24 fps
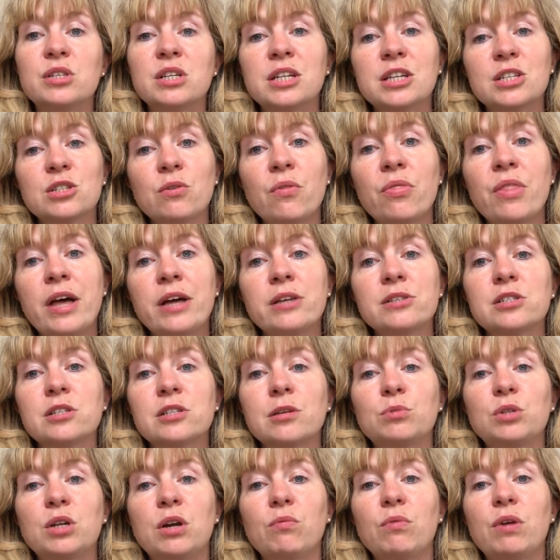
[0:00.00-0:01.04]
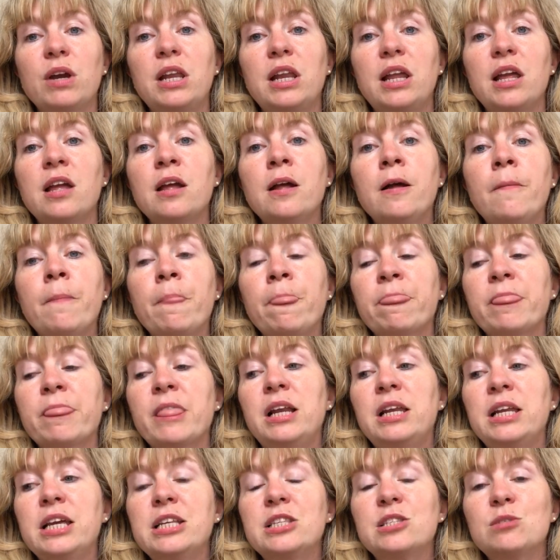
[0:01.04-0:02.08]
And it's on that subject really
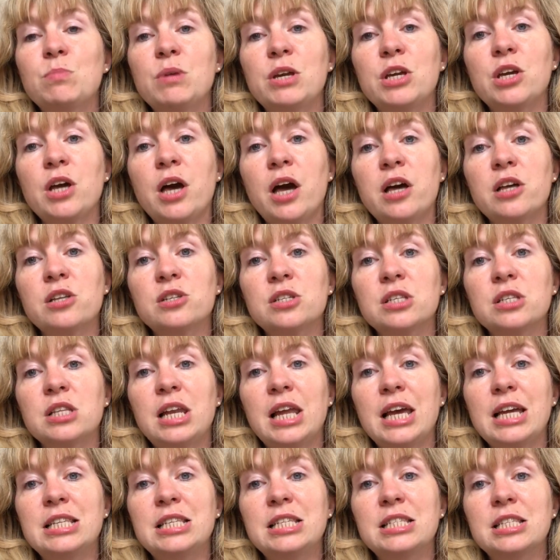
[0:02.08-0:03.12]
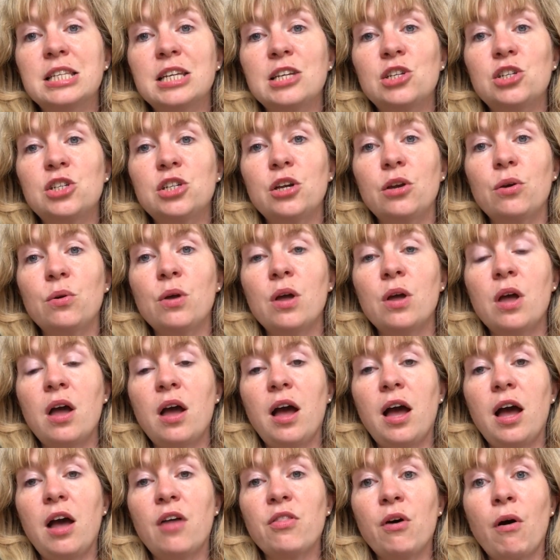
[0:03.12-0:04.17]
that leads me to the latest issue
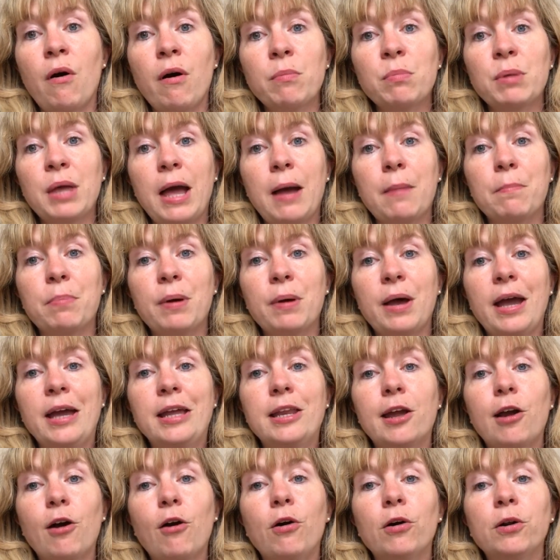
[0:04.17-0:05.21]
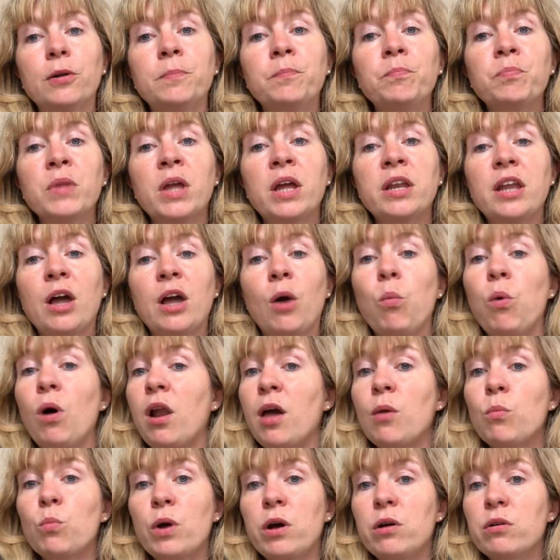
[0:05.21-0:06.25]
that I'm campaigning on. Now, while
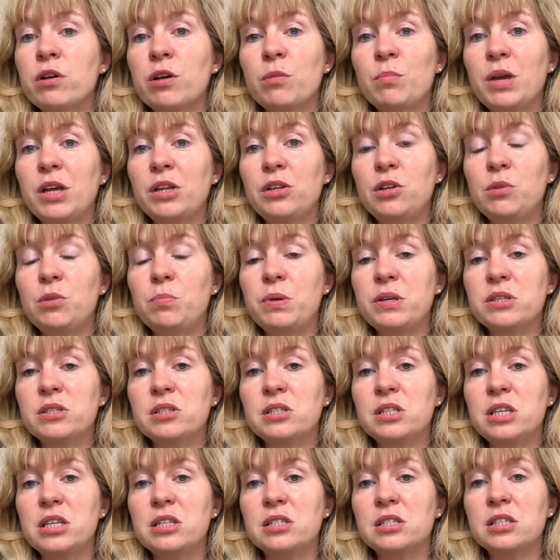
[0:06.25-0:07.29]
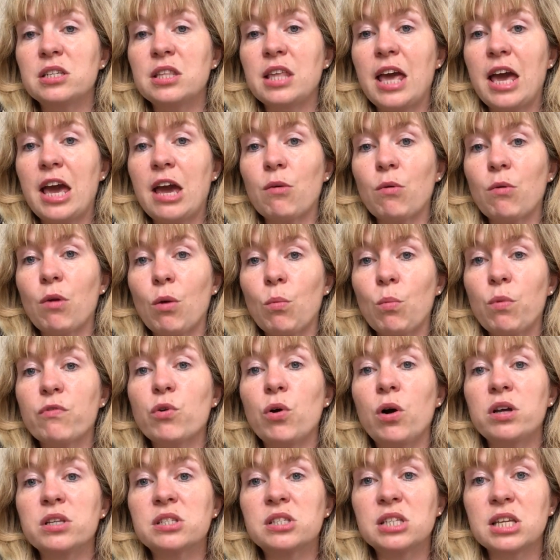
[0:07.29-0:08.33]
I'm welcoming new businesses to the area, and we've
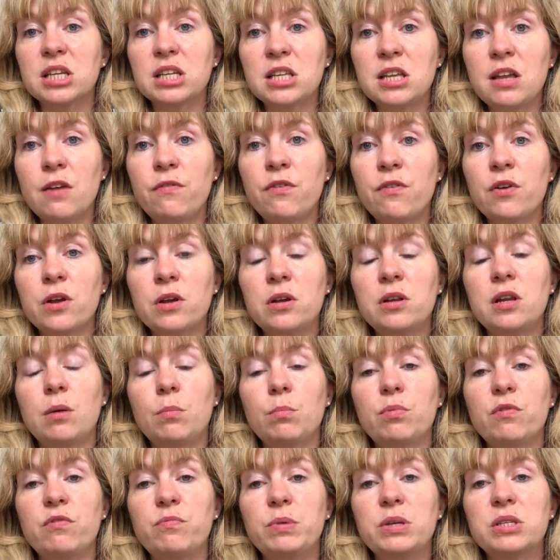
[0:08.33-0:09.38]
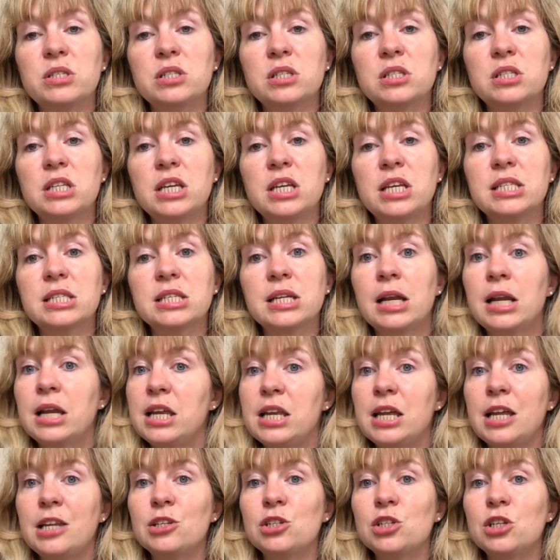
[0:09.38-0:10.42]
got a significant number of businesses,
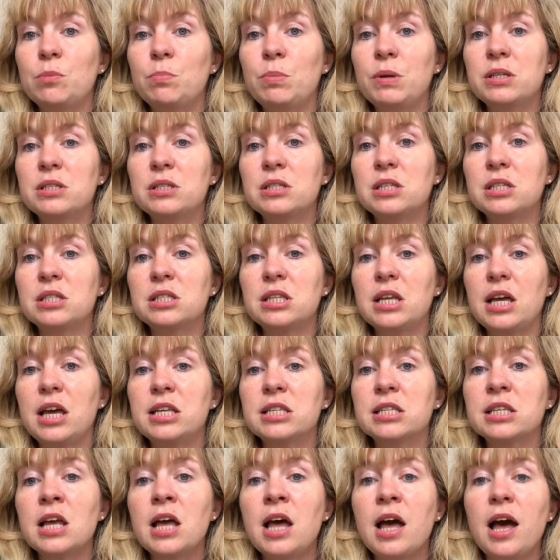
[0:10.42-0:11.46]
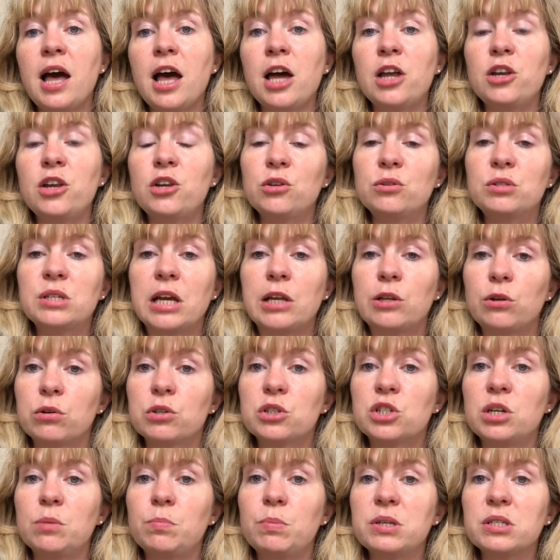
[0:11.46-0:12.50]
clean energy businesses, new
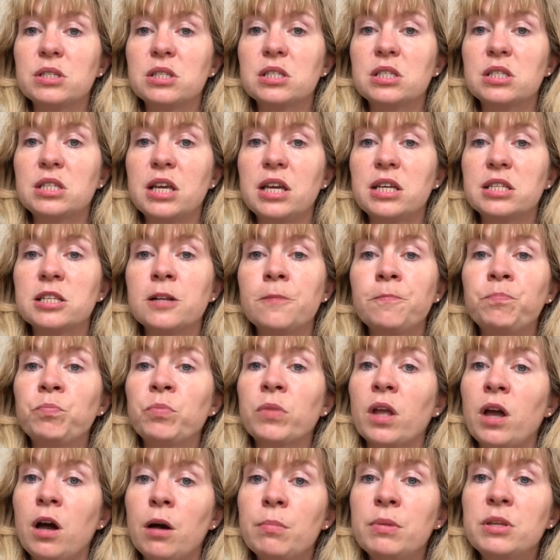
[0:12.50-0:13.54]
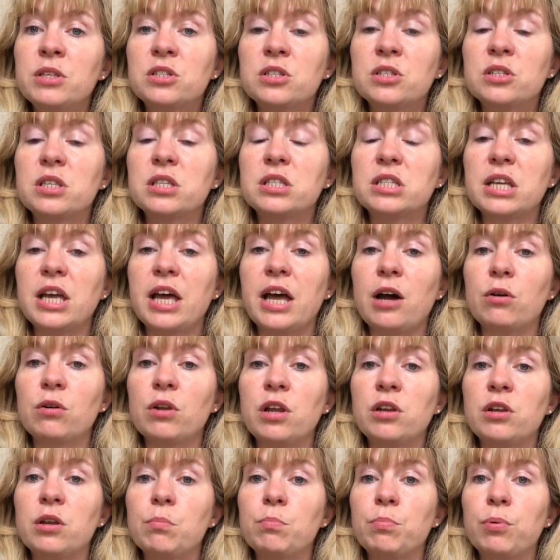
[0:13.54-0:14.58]
technology businesses coming to the town
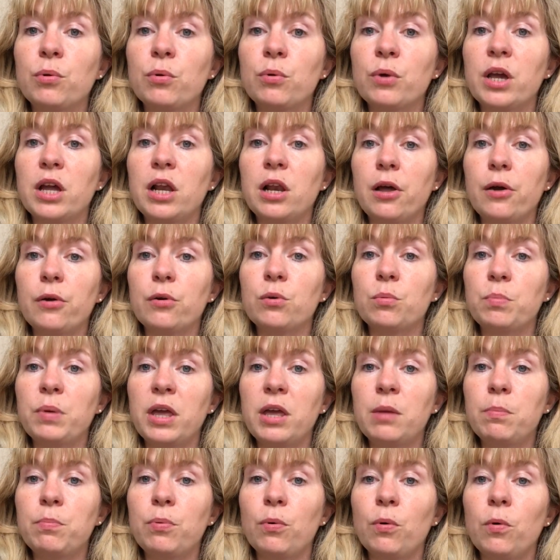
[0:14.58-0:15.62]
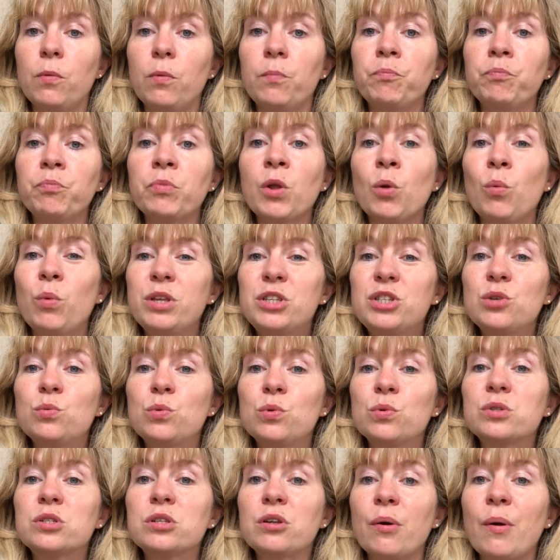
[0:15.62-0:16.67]
and employing local people, we do
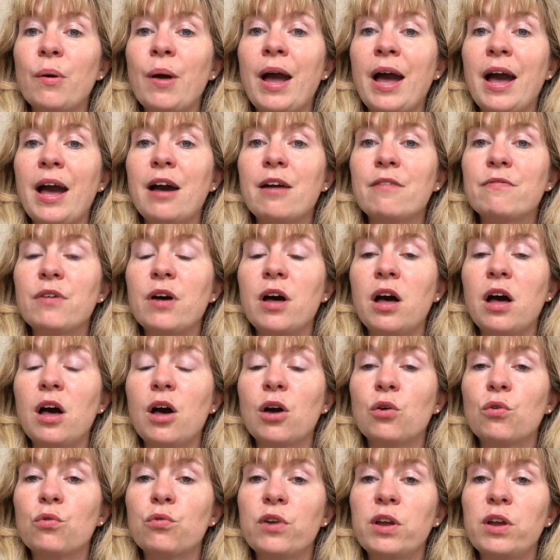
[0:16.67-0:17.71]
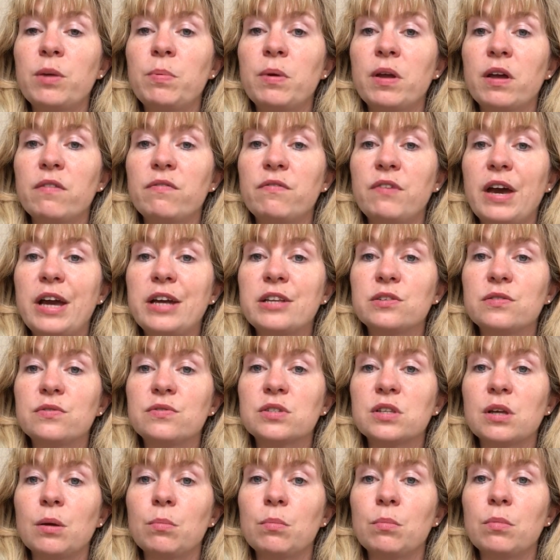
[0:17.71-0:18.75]
also have a creeping effect of
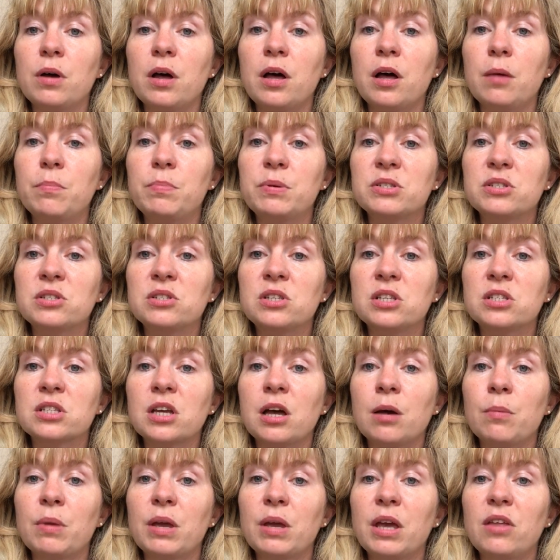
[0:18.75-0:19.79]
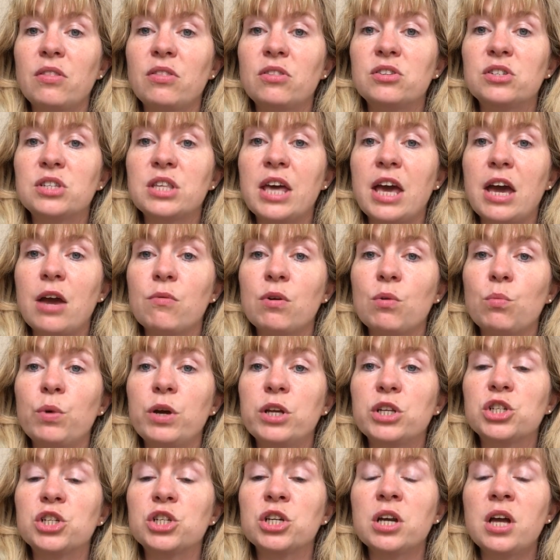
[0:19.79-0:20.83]
some businesses coming into the area
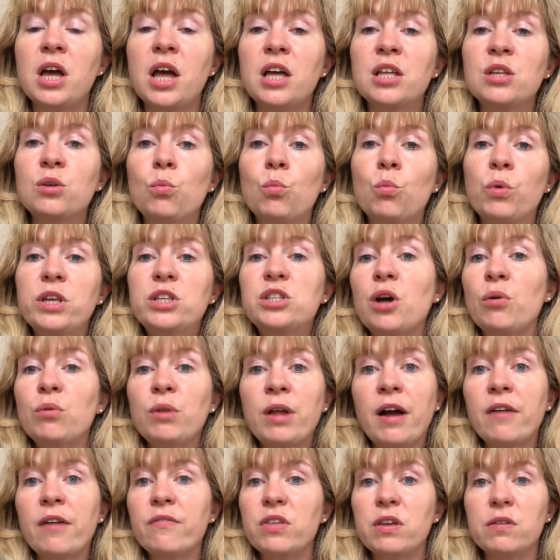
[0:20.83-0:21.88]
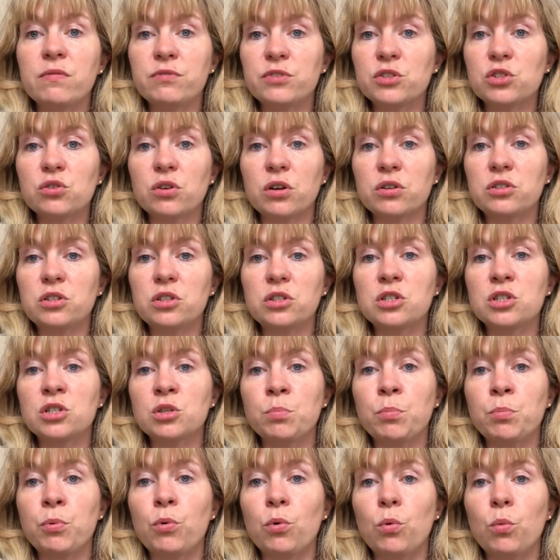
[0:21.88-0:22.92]
which we don't have the infrastructure to
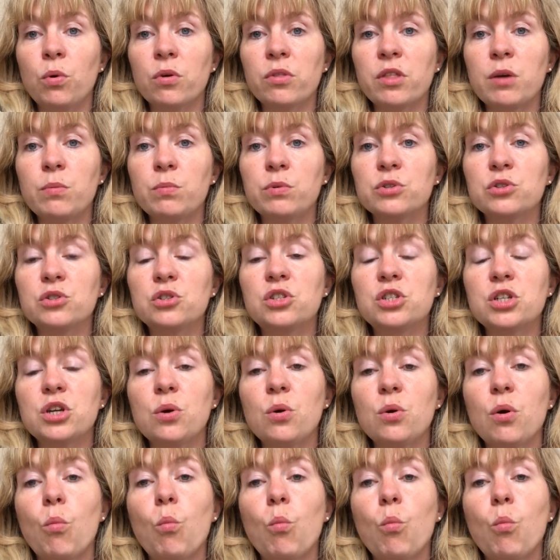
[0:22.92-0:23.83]
support what they want to do.